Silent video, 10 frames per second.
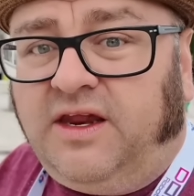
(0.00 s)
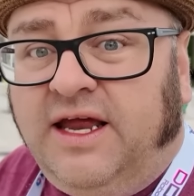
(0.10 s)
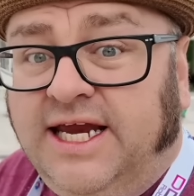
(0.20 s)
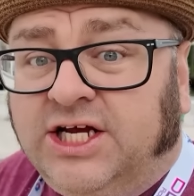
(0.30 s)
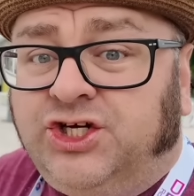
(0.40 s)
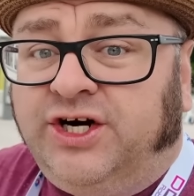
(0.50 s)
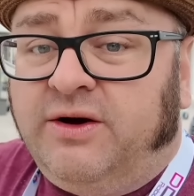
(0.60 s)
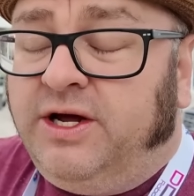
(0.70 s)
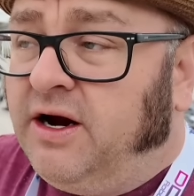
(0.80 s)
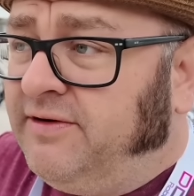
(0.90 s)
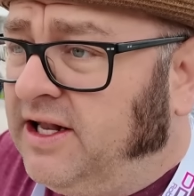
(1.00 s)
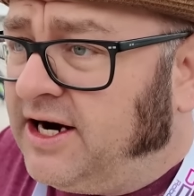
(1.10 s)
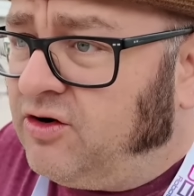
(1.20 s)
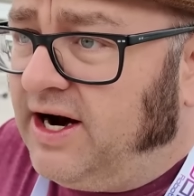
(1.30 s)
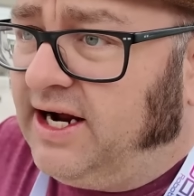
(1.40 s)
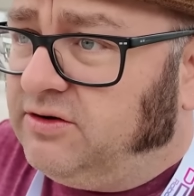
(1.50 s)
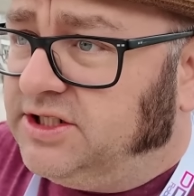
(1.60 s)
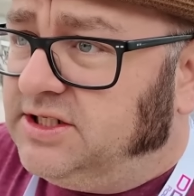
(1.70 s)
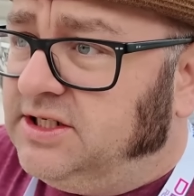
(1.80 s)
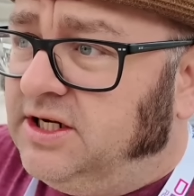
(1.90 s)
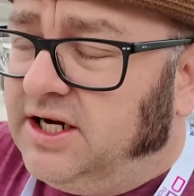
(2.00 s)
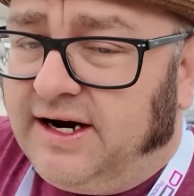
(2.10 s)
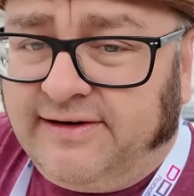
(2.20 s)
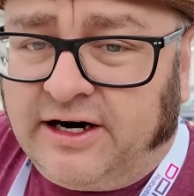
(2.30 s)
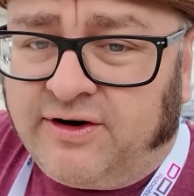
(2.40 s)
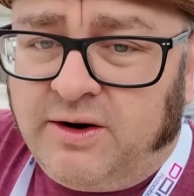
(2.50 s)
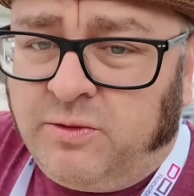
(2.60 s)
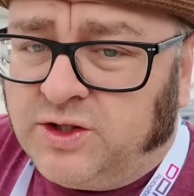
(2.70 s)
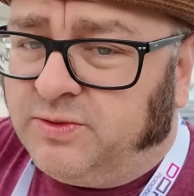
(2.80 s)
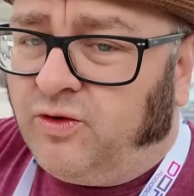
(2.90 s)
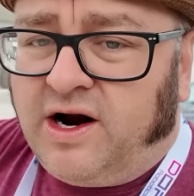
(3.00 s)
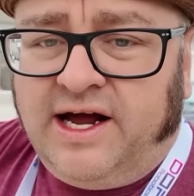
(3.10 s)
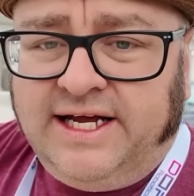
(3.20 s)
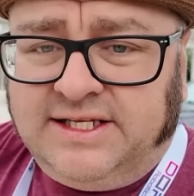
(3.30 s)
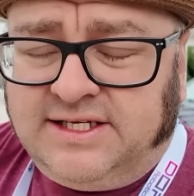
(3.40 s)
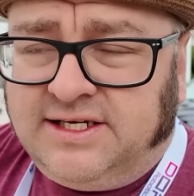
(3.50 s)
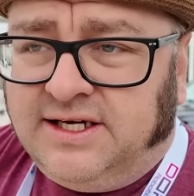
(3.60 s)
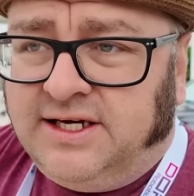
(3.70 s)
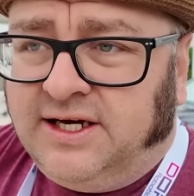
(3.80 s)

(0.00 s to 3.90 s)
And yesterday we covered a lot of ground Covered a lot of ground. Rode some rides